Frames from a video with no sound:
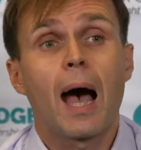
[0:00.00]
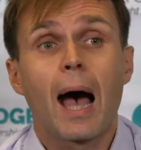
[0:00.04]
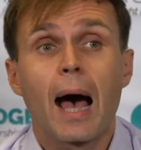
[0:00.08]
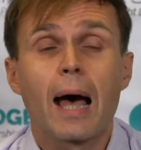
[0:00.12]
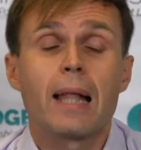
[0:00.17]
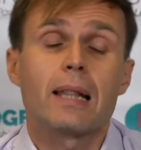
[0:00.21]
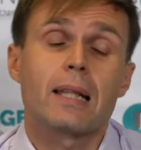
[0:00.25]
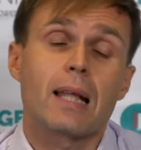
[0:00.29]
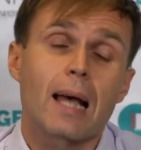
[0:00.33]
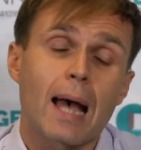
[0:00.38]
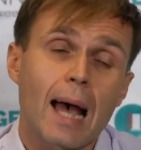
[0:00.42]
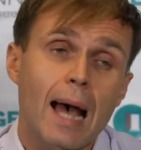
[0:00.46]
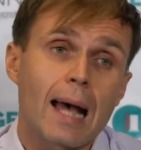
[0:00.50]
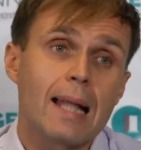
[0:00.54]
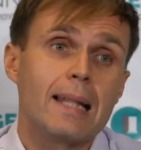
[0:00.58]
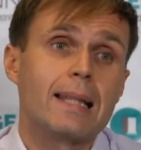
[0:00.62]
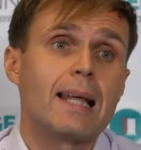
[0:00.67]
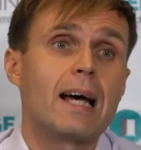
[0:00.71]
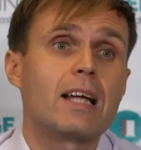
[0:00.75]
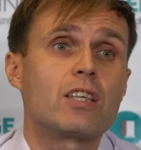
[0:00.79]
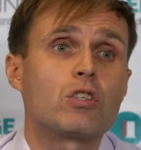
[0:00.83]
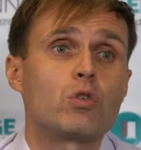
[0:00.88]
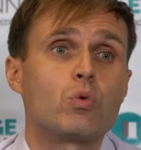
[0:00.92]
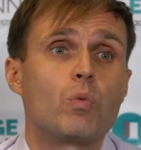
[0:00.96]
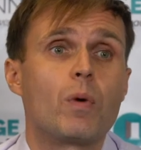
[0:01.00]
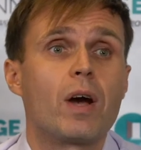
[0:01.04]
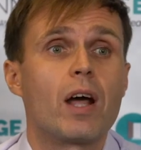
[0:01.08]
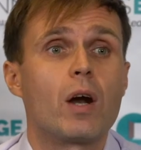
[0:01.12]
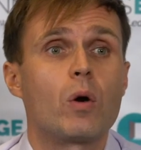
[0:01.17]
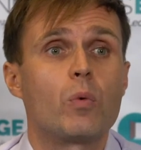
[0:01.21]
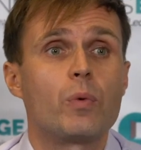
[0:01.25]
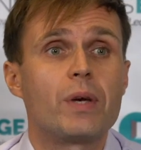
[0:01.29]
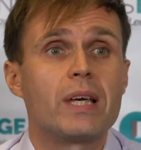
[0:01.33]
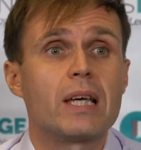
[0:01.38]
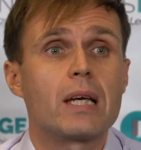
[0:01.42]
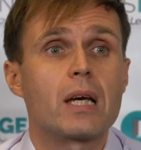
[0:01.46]
And, and that's
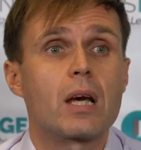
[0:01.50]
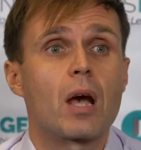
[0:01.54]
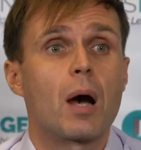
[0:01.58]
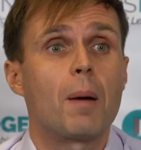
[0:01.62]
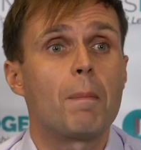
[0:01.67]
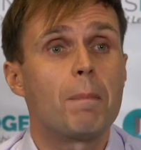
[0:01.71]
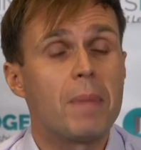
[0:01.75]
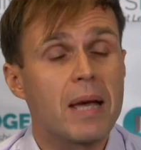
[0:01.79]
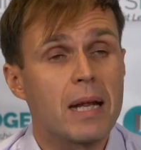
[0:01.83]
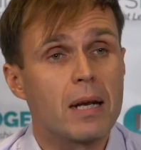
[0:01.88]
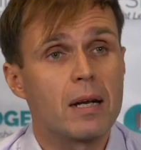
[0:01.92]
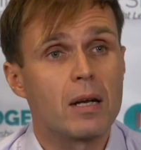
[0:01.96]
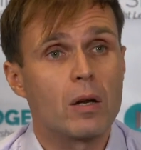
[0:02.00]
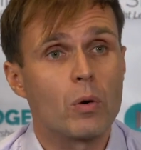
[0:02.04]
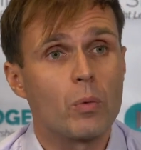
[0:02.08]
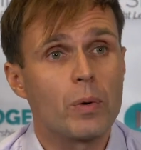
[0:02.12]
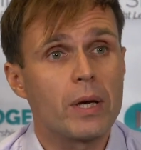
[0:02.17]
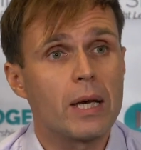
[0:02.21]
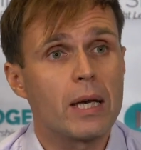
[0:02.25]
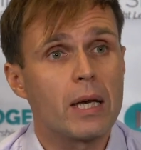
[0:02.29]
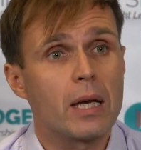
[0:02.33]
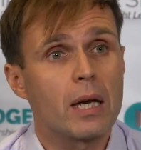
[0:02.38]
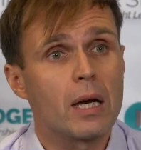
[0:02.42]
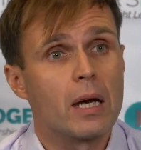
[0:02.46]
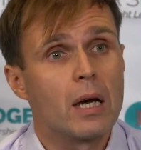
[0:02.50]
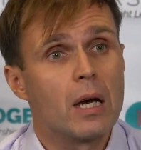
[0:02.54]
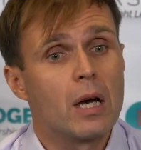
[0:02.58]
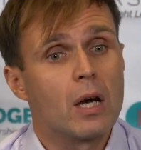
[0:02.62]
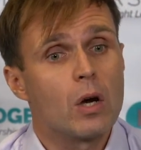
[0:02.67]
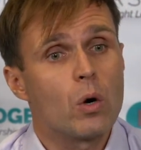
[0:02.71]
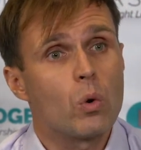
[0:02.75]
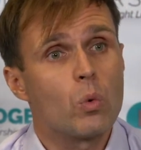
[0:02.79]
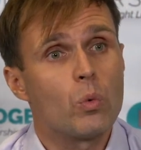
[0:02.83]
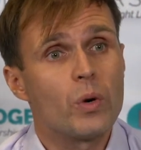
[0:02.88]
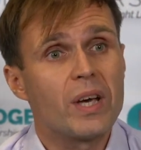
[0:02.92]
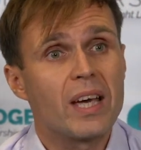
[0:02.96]
where we come in. We,
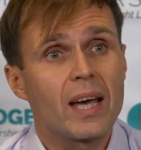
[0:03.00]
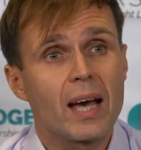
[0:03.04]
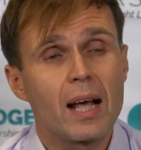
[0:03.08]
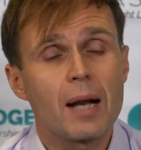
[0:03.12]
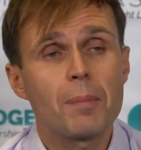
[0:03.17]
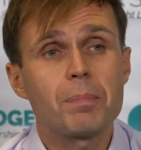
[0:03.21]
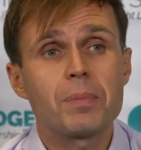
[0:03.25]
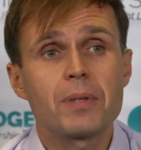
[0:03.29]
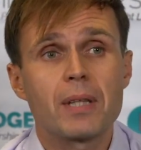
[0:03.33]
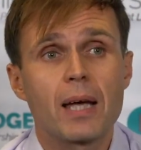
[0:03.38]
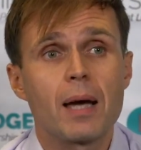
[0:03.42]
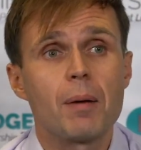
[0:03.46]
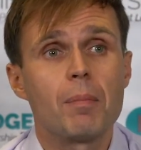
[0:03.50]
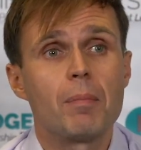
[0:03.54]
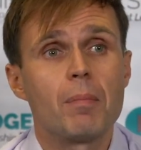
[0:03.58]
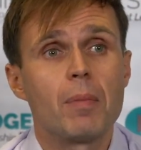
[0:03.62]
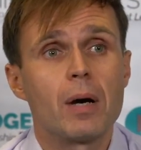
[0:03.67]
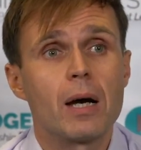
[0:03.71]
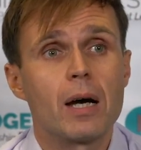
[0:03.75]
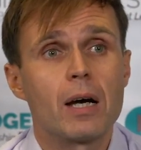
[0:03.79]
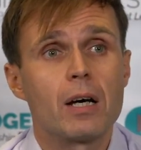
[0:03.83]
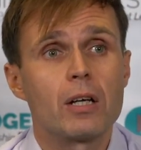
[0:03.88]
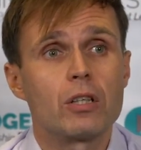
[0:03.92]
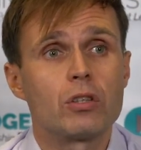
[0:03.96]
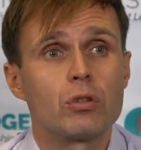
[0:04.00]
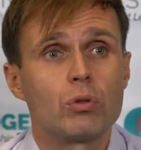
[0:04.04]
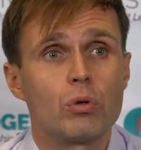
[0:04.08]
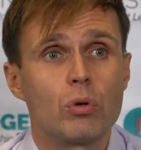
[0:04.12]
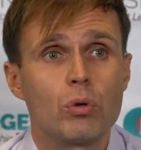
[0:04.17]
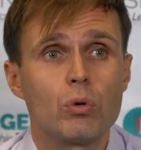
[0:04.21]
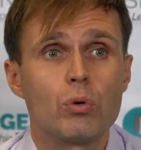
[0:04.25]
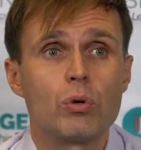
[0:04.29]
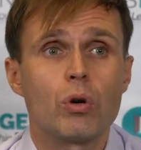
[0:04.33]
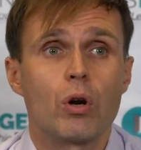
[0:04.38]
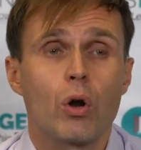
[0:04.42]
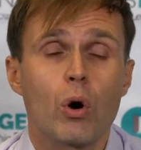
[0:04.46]
we help them uh, to
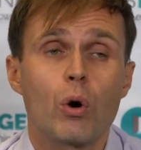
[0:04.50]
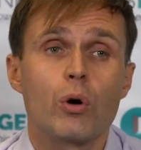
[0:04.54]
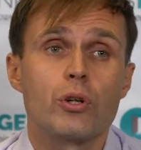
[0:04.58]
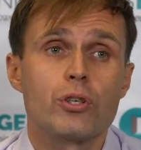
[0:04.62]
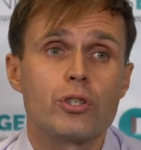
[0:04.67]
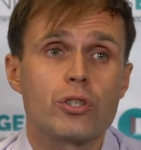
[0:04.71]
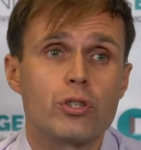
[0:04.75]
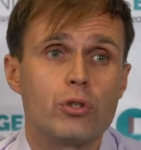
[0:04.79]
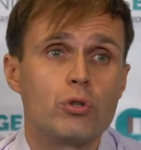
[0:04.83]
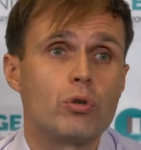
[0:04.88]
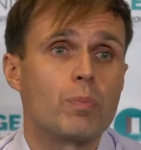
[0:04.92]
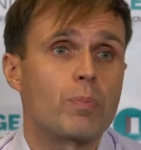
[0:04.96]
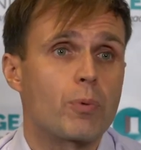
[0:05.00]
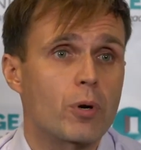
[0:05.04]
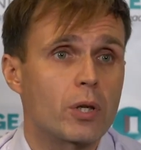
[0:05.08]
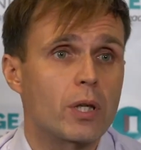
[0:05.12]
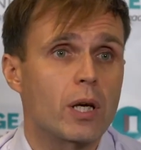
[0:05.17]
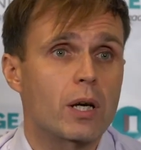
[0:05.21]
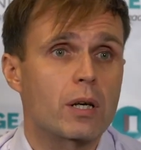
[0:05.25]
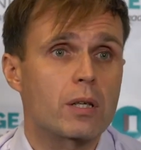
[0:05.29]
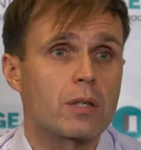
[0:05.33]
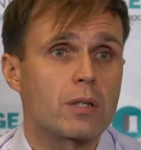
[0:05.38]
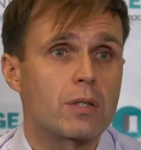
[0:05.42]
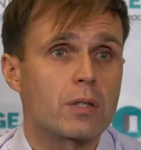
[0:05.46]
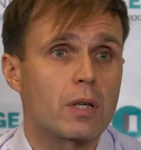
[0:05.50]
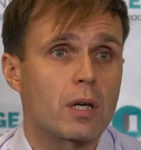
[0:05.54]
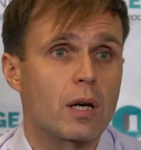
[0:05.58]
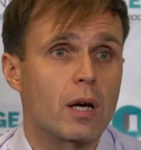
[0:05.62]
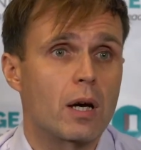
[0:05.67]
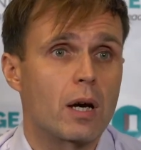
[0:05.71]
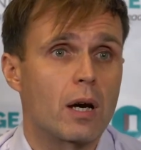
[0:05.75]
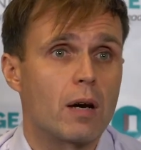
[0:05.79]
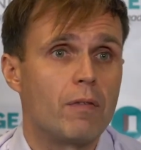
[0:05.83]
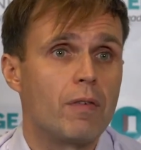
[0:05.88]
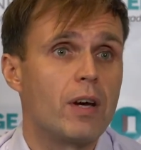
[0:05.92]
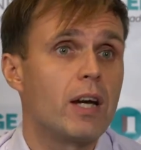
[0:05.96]
launch new products
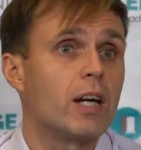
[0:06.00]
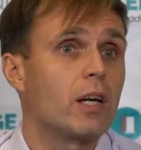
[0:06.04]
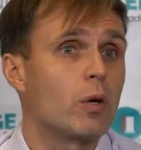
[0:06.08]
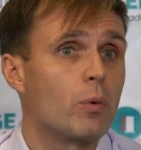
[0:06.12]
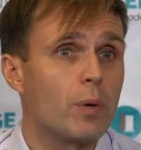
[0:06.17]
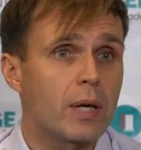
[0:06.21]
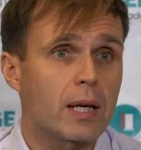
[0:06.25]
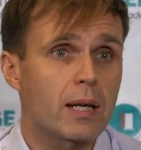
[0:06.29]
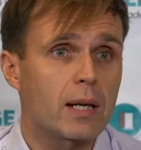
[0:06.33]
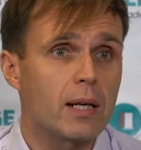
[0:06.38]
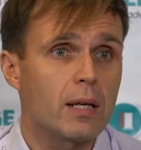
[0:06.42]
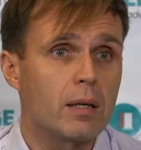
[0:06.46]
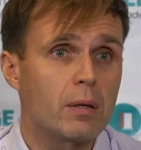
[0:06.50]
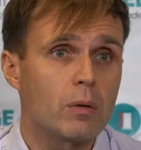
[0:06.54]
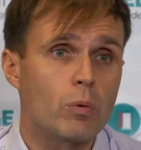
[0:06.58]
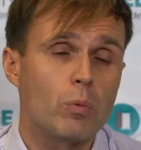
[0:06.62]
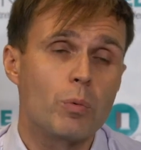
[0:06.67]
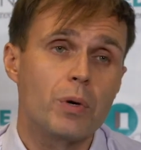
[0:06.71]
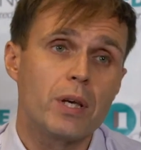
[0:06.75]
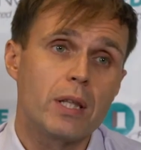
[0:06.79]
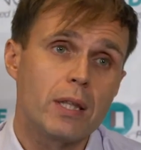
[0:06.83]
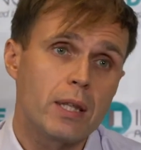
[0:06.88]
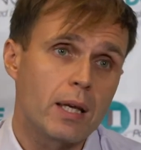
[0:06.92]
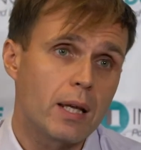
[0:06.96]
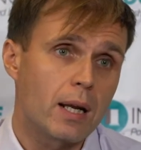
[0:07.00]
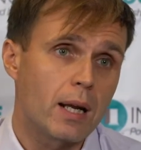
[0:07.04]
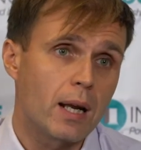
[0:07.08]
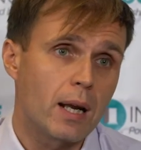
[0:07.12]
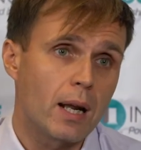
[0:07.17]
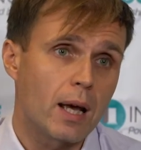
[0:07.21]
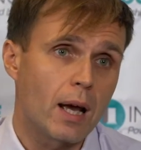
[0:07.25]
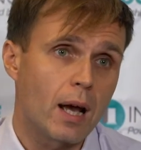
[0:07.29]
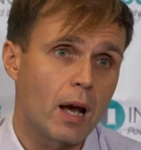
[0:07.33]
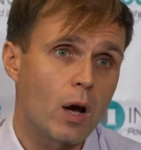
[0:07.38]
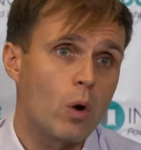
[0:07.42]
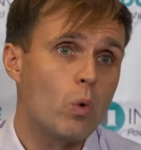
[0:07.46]
uh, very quickly within
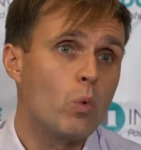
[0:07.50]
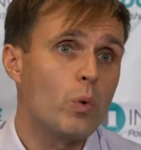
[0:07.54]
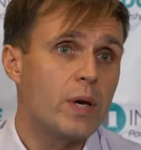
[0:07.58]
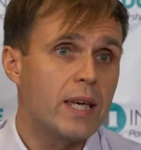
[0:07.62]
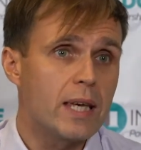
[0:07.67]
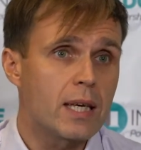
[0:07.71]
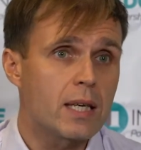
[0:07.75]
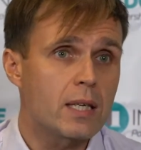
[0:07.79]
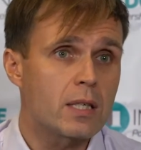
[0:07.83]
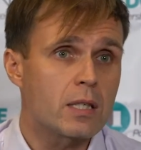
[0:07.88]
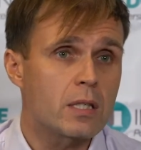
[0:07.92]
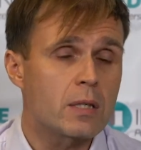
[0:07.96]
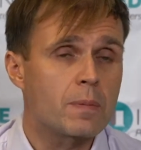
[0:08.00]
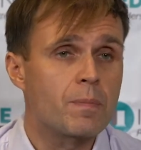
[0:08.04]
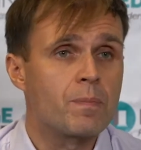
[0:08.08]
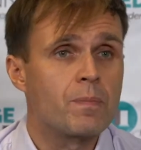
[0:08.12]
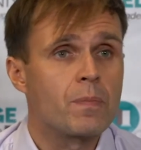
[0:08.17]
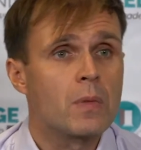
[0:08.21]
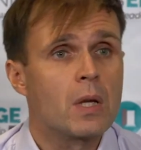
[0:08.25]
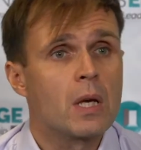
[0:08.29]
weeks.